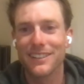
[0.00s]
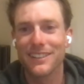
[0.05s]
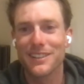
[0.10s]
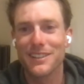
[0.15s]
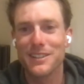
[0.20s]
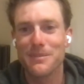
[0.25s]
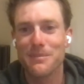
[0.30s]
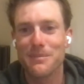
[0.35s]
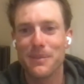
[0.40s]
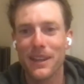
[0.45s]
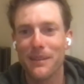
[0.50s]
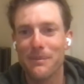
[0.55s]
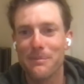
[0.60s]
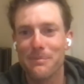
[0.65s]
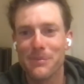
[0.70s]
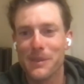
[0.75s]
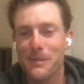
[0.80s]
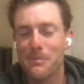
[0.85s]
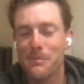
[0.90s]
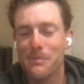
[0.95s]
being
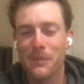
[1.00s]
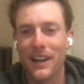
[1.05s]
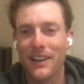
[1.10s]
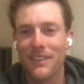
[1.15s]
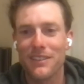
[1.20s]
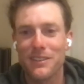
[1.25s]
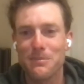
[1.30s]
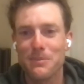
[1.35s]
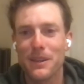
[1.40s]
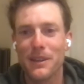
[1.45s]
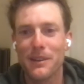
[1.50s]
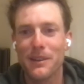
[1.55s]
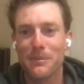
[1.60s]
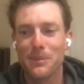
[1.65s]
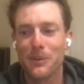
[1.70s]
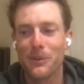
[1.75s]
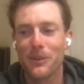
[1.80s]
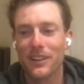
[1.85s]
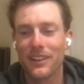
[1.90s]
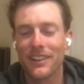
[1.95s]
part of this bigger,
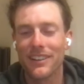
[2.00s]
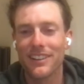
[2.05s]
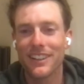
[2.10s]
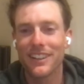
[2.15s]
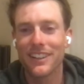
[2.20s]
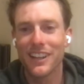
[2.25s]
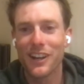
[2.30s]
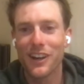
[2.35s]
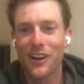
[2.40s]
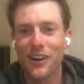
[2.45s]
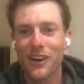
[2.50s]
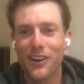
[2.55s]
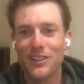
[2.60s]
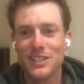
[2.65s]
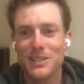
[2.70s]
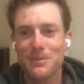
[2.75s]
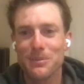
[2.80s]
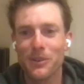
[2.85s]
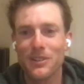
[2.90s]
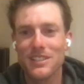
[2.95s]
broader Aussie
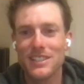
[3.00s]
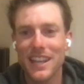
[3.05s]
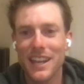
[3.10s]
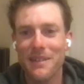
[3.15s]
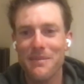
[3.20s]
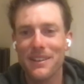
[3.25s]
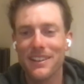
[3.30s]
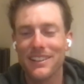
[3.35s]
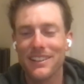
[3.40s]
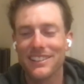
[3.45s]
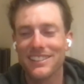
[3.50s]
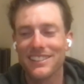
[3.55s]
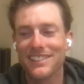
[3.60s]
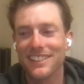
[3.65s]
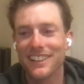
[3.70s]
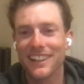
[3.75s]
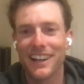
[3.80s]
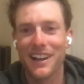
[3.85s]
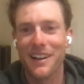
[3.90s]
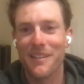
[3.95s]
sports team, and
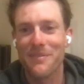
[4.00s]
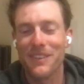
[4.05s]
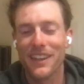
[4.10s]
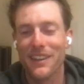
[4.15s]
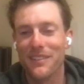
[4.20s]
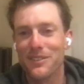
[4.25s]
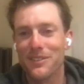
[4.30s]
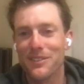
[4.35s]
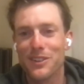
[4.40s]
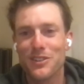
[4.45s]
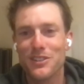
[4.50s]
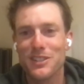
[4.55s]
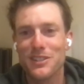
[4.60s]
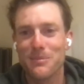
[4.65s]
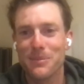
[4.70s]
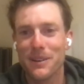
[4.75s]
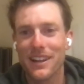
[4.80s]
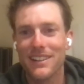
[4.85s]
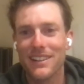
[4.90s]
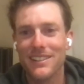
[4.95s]
hugely
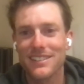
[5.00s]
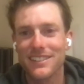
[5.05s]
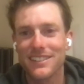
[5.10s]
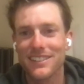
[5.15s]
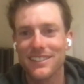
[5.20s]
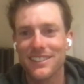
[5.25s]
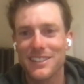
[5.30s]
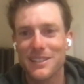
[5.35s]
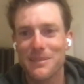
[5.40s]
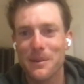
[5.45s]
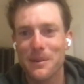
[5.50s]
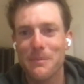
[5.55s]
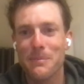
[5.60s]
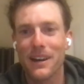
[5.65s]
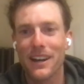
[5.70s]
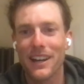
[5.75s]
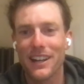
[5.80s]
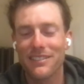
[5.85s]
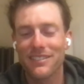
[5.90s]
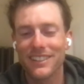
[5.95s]
proud to be
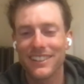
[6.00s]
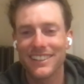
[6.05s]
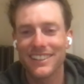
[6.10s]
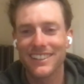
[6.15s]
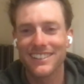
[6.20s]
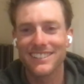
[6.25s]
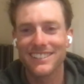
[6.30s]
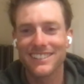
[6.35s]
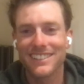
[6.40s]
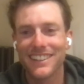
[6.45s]
part of it, and